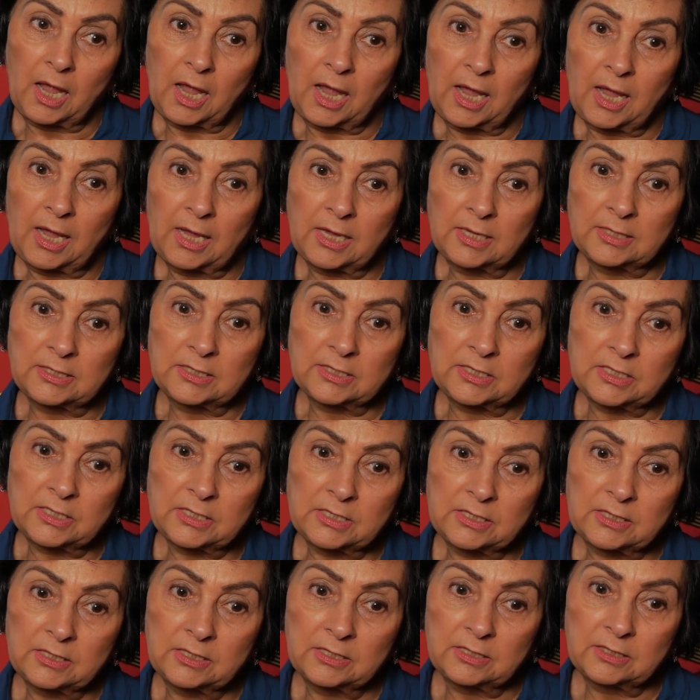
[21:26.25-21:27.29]
And
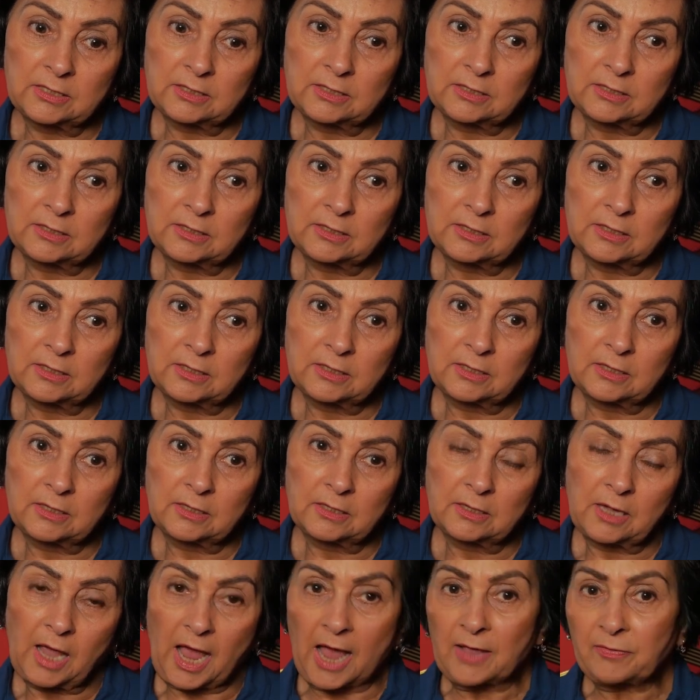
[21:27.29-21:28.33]

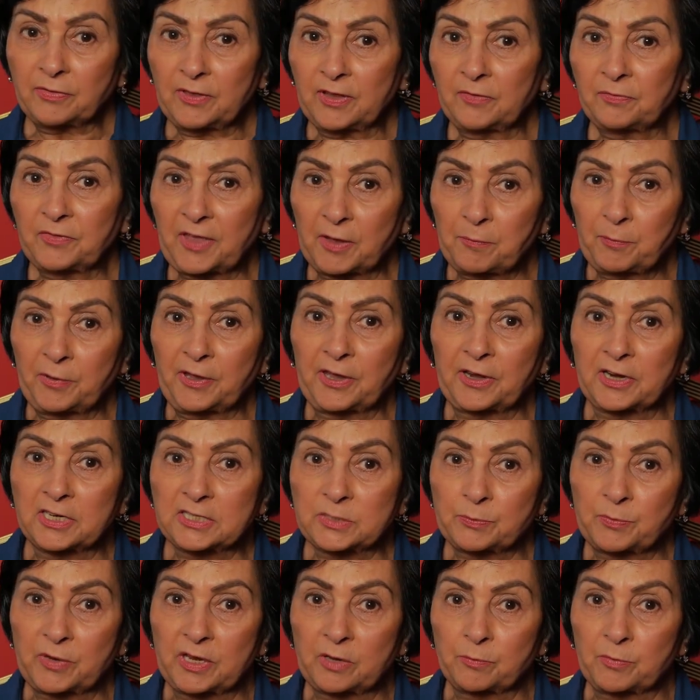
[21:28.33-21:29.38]
I think their
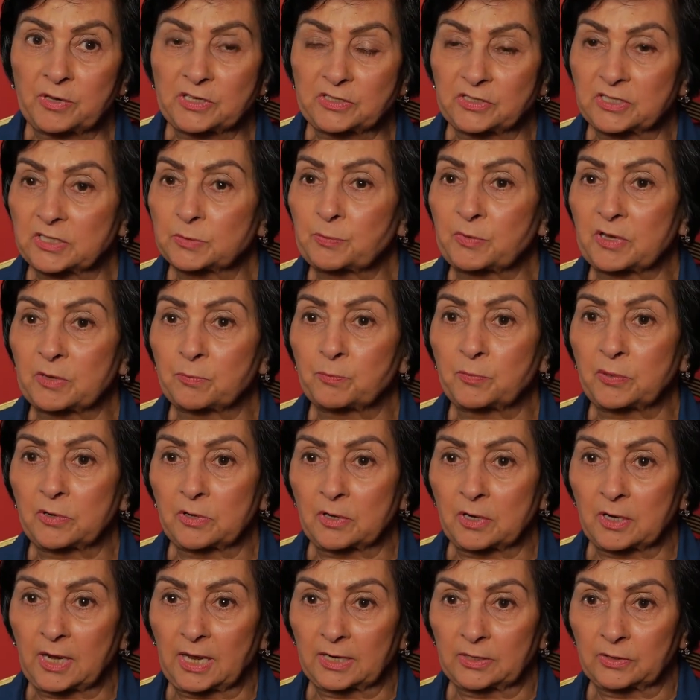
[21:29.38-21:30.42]
parents being business
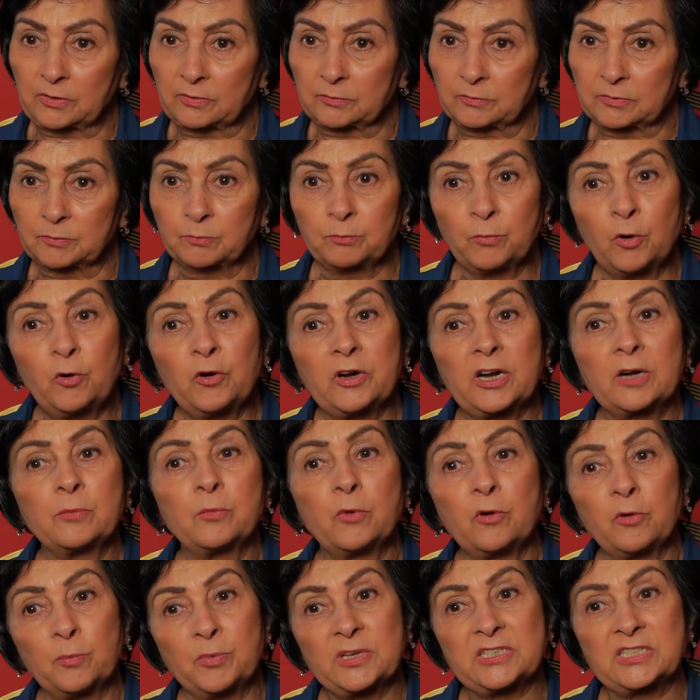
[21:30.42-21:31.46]
people, and
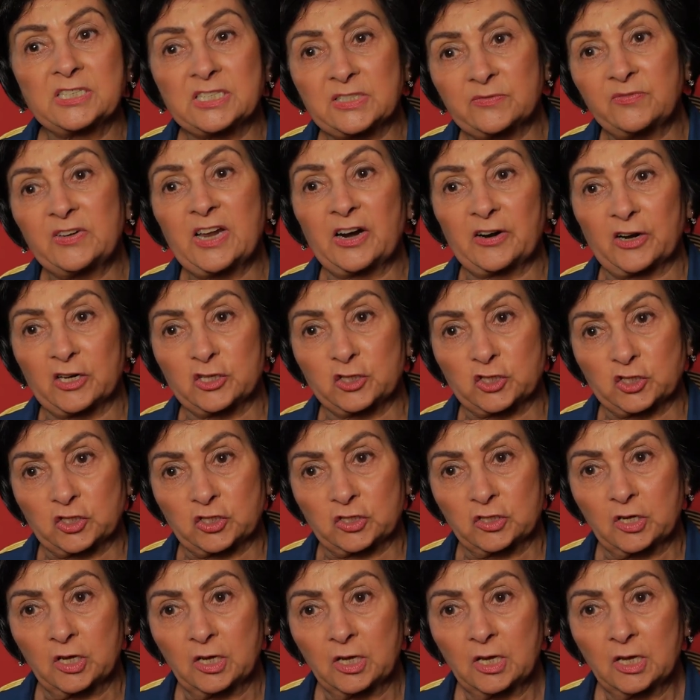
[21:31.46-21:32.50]
more business flourished.
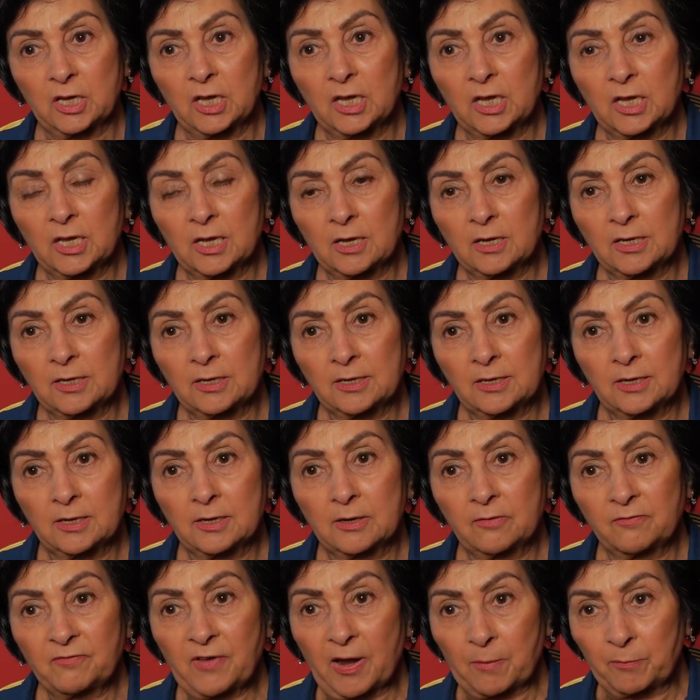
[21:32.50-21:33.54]

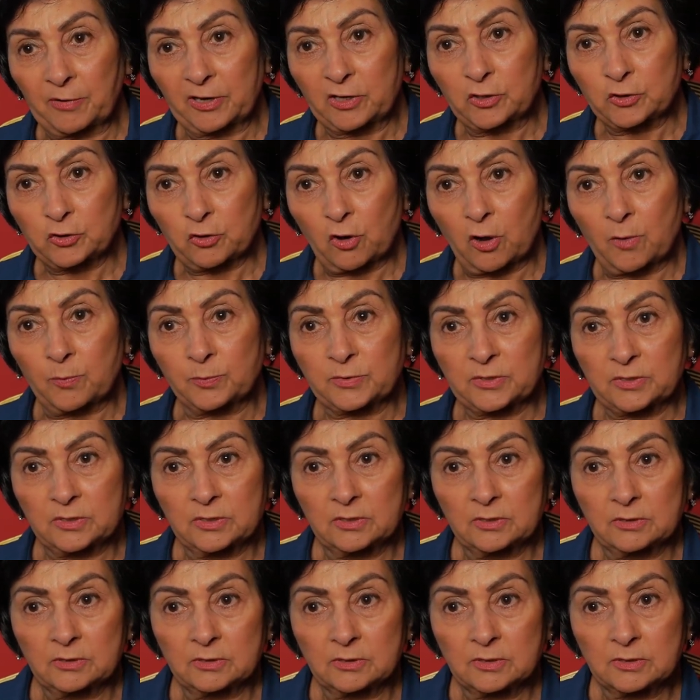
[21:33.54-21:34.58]
Fabric shops,
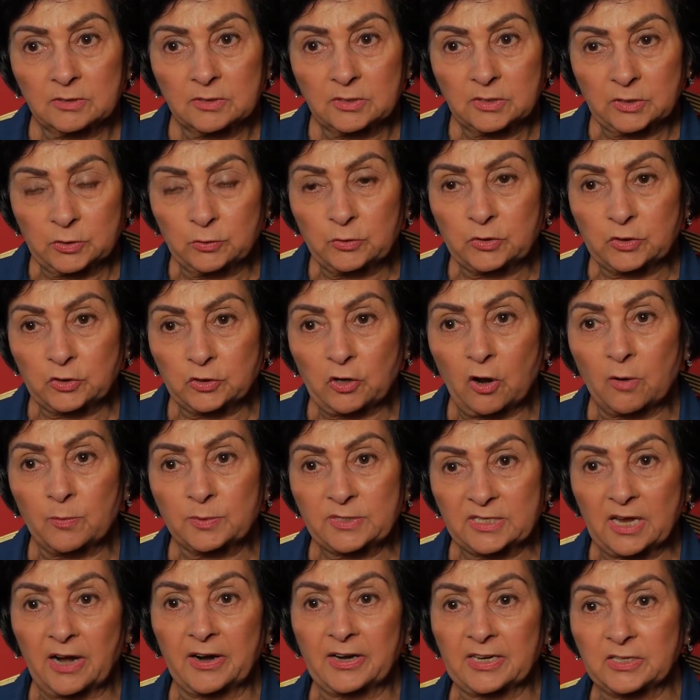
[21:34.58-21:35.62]
suit shops,
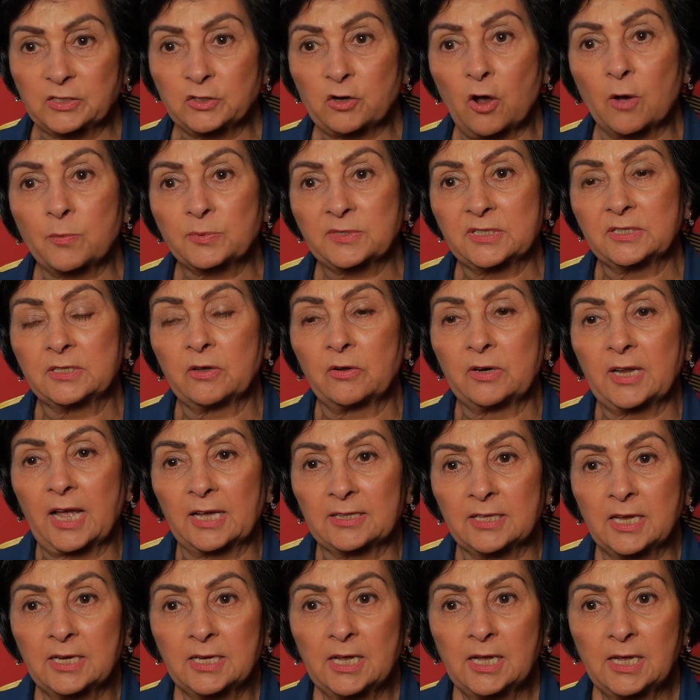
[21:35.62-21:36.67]
sari shops, and all that.